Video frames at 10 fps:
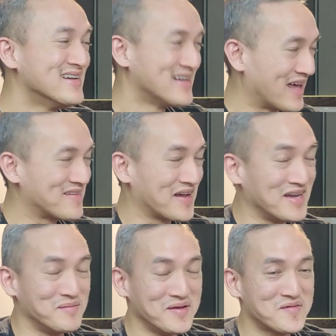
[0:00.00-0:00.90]

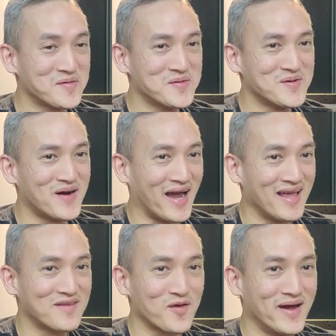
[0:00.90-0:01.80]
Exactly, man. So
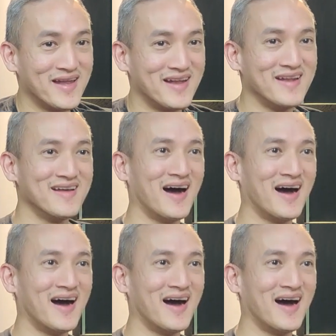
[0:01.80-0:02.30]
I didn't.